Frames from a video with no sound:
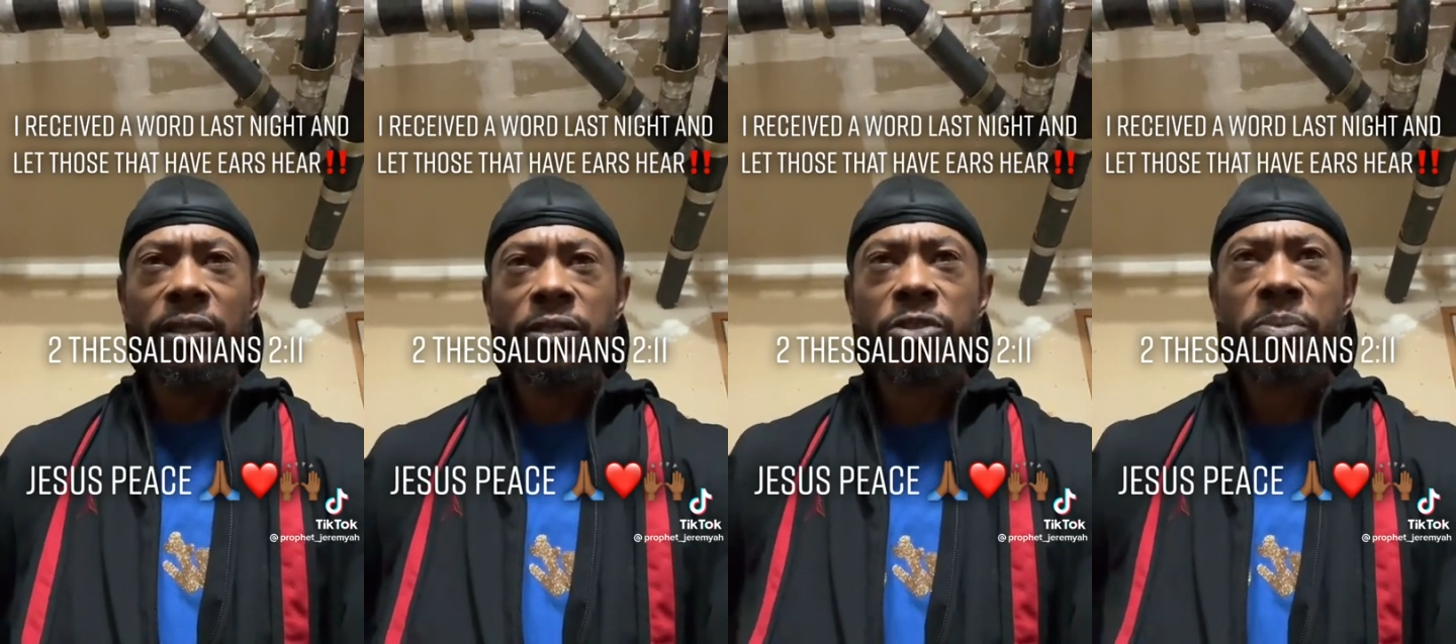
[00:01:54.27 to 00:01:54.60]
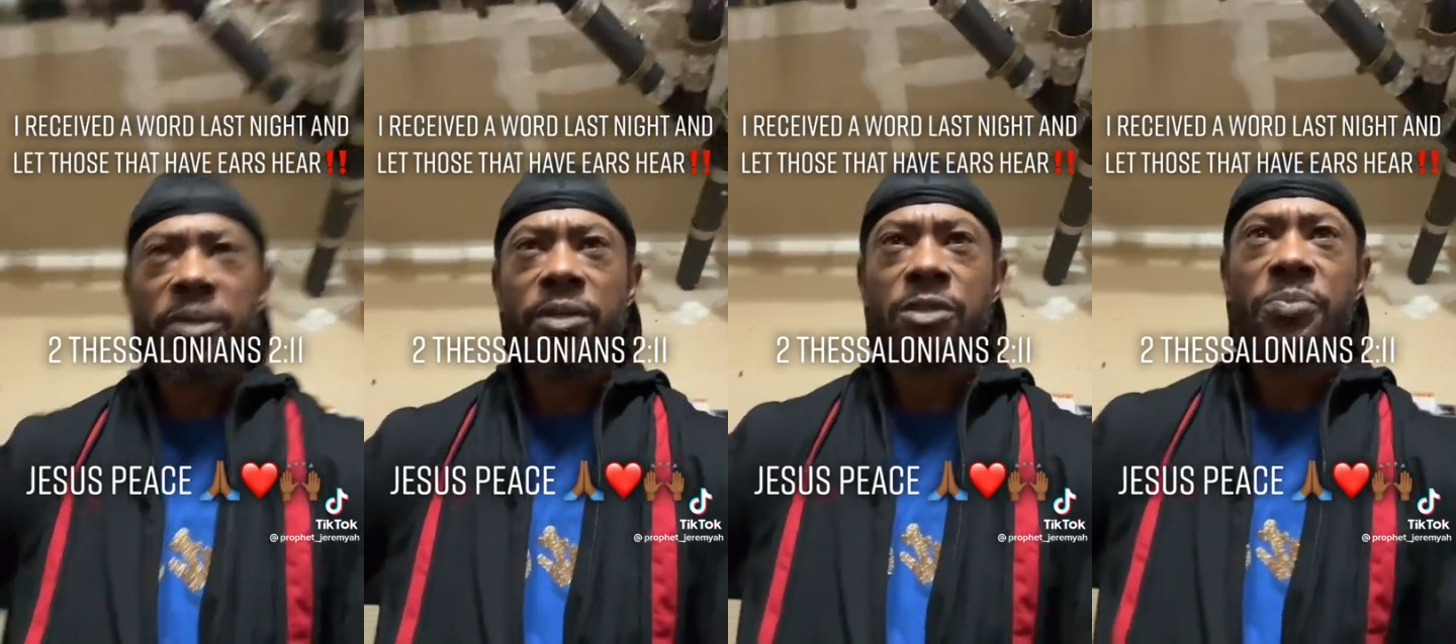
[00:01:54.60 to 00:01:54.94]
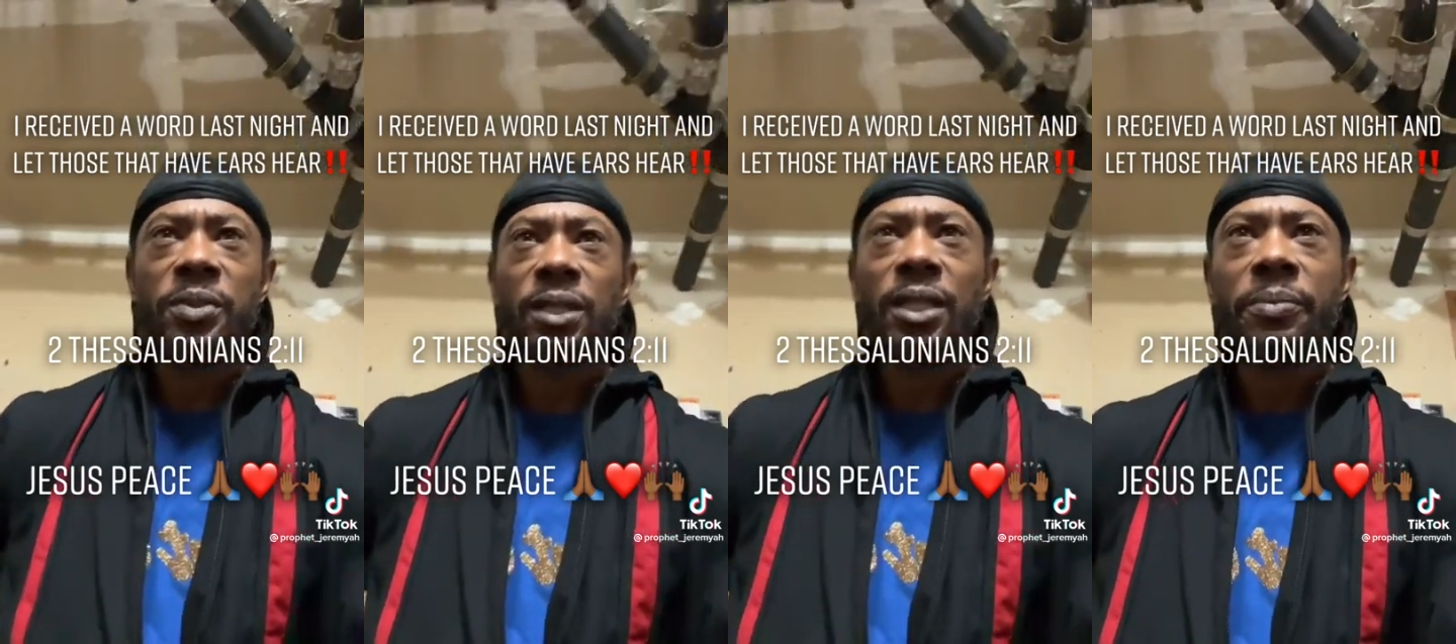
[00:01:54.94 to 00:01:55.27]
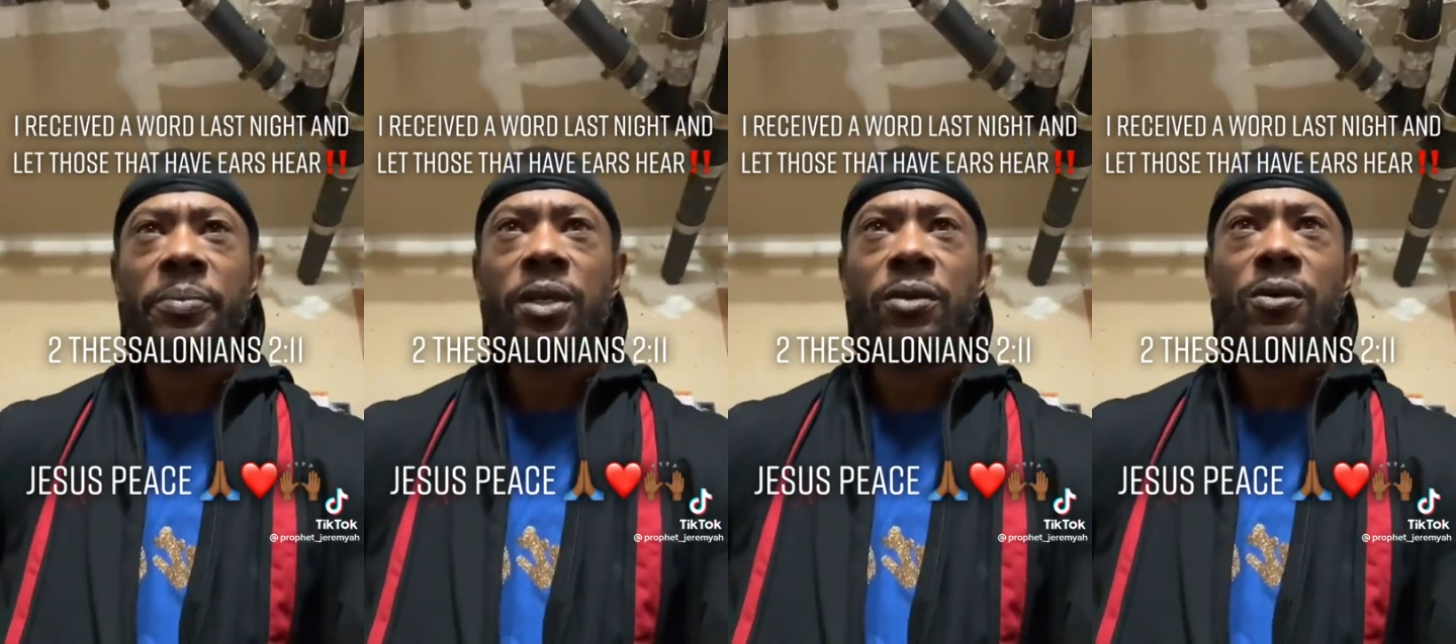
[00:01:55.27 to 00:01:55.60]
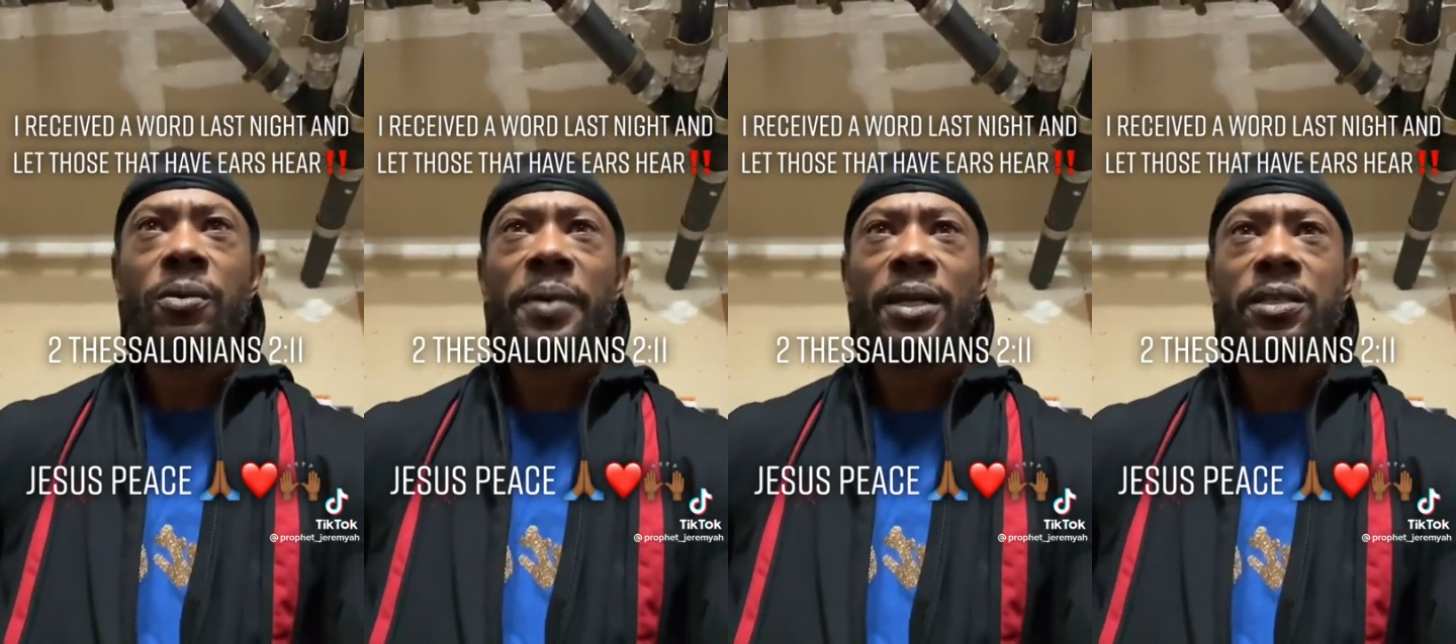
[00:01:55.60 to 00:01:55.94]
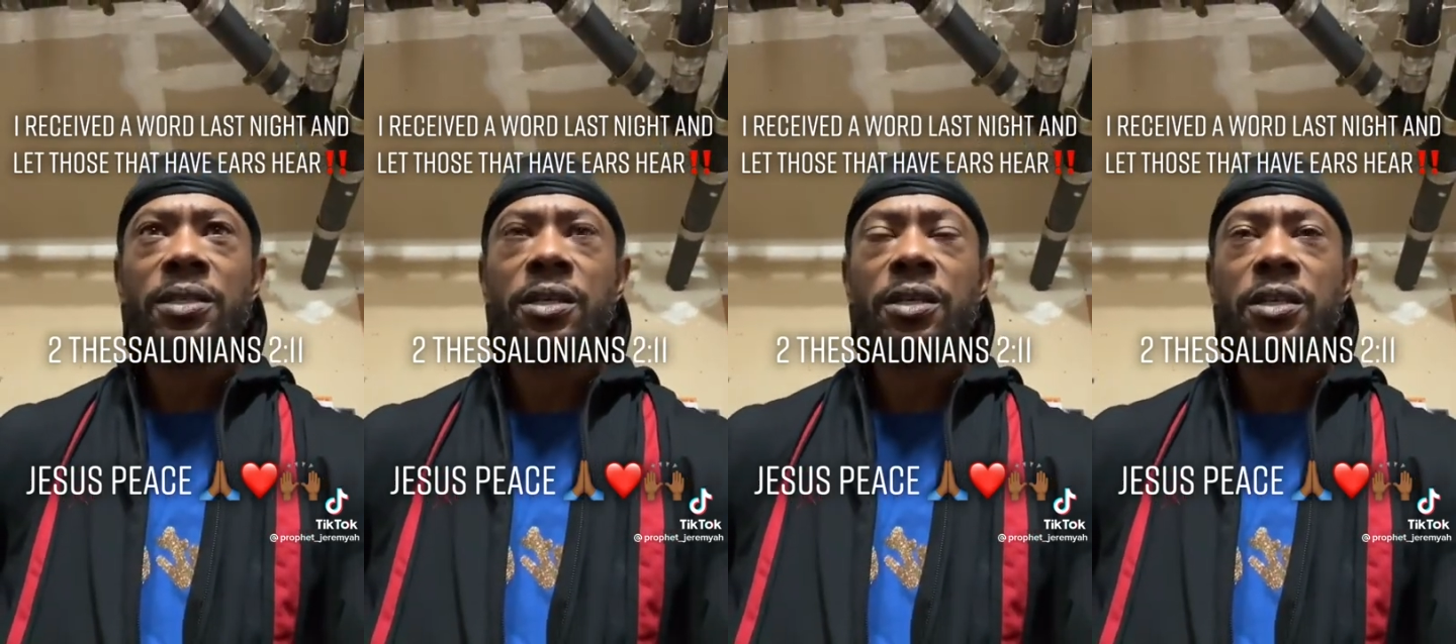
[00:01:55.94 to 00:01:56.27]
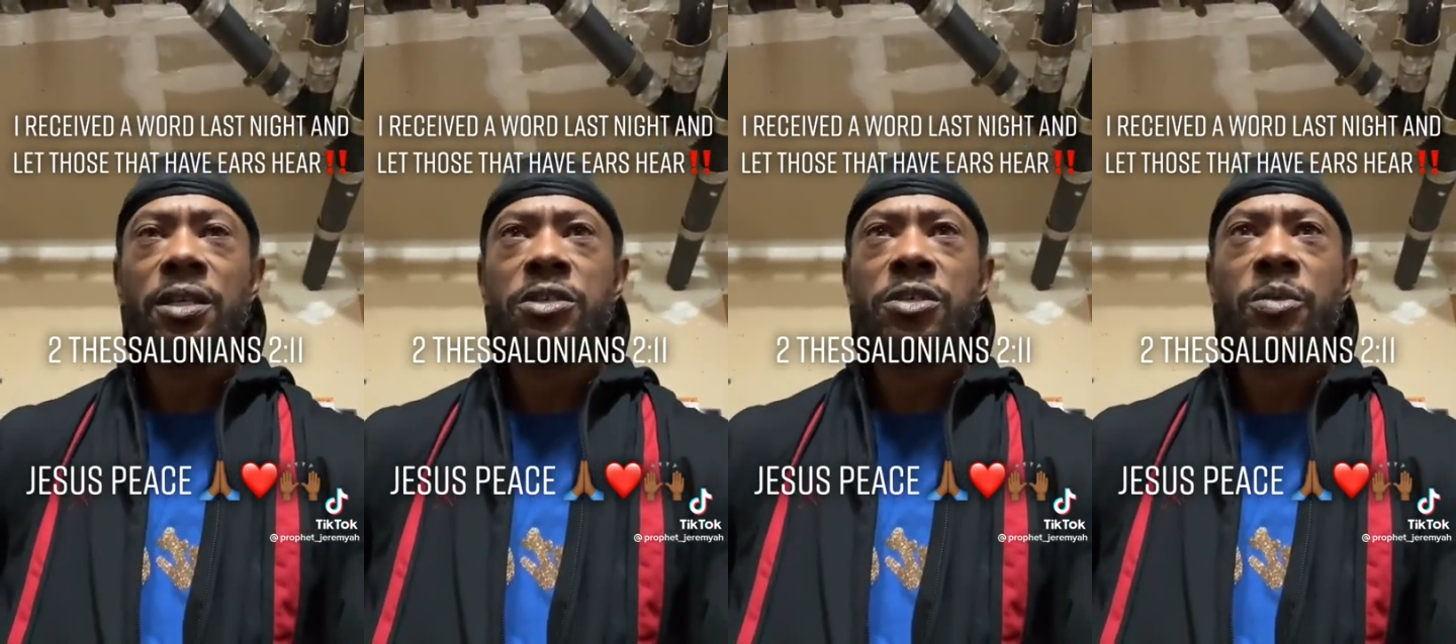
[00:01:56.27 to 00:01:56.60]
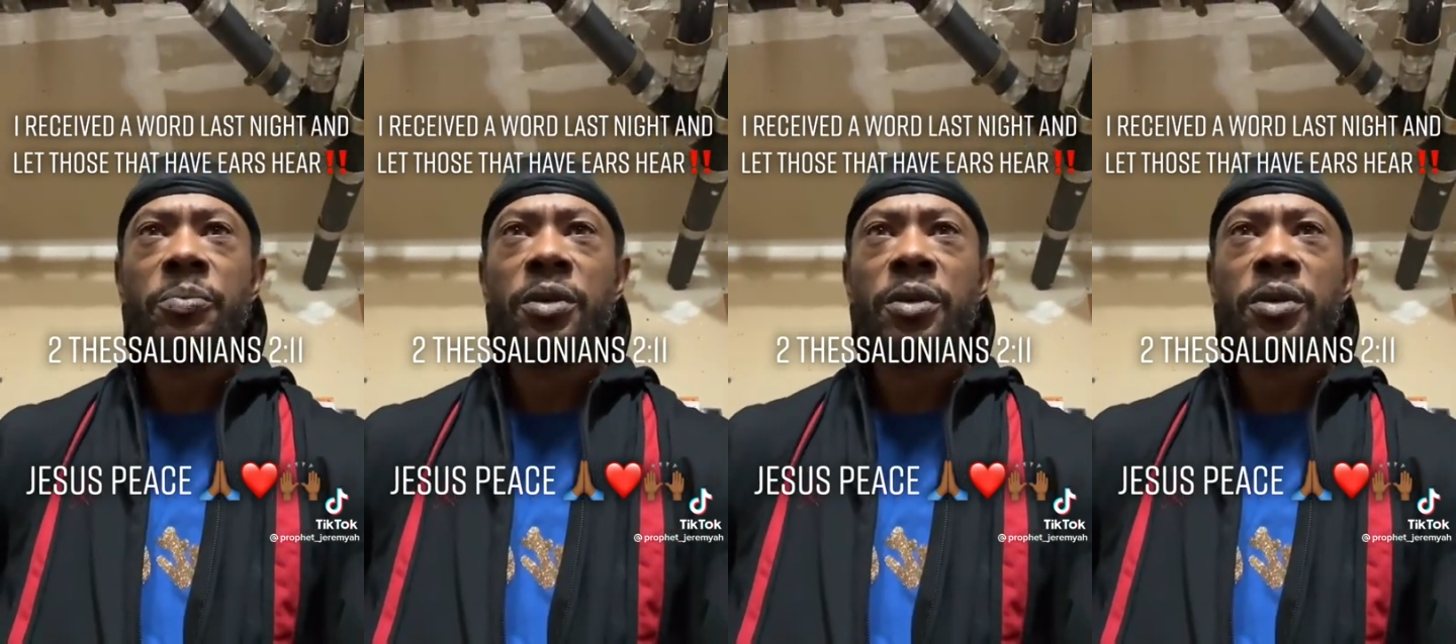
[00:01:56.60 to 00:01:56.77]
the Spirit's been letting me know about this conditioning